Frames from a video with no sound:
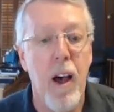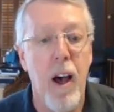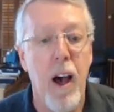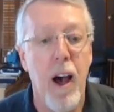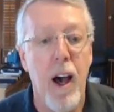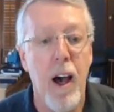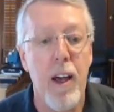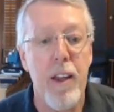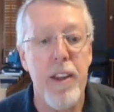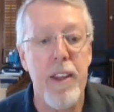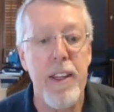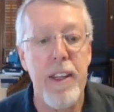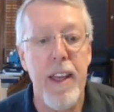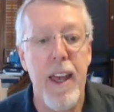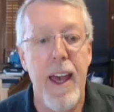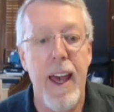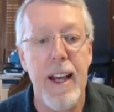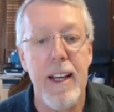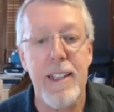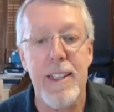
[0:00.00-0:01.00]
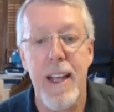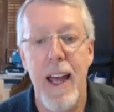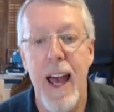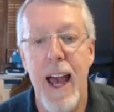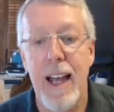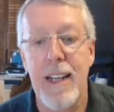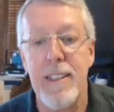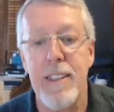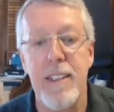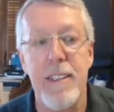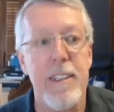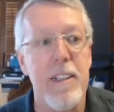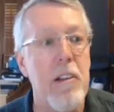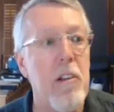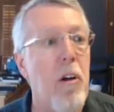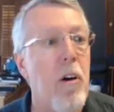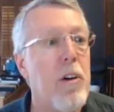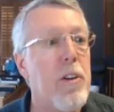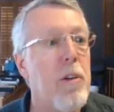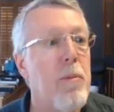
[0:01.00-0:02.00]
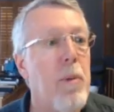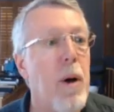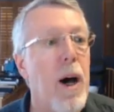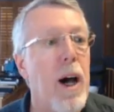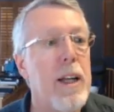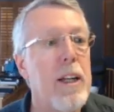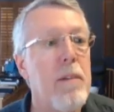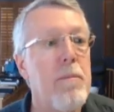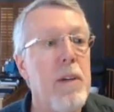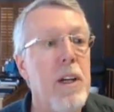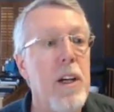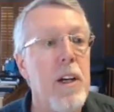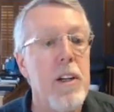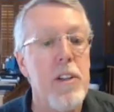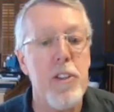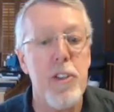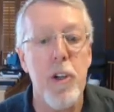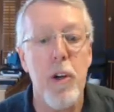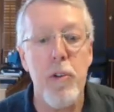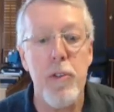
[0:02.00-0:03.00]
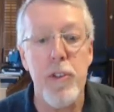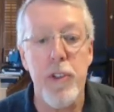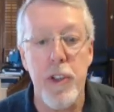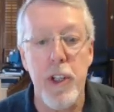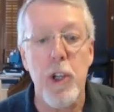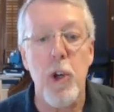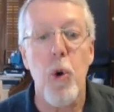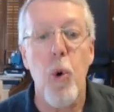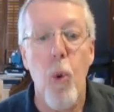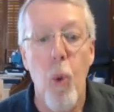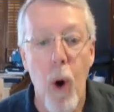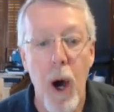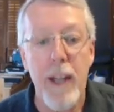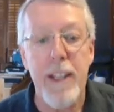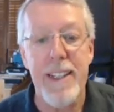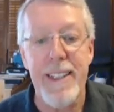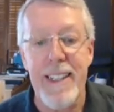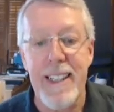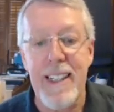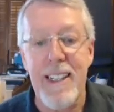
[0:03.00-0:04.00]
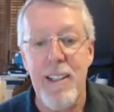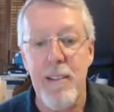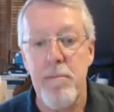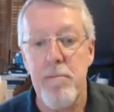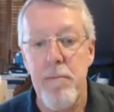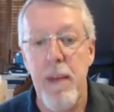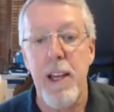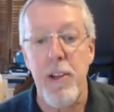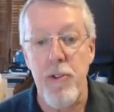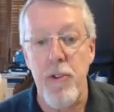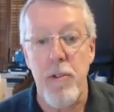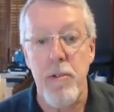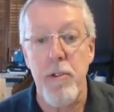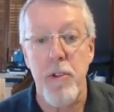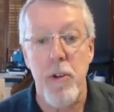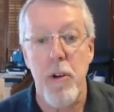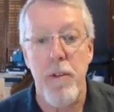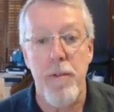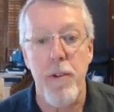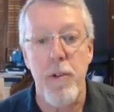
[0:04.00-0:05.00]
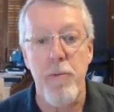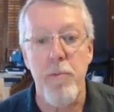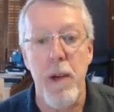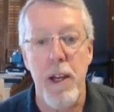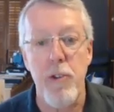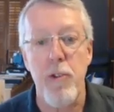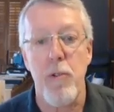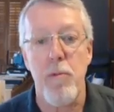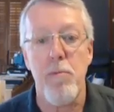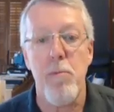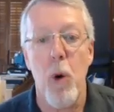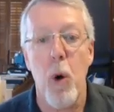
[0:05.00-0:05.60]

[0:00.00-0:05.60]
The x-axis along the bottom shows the quantity measured. So if you measure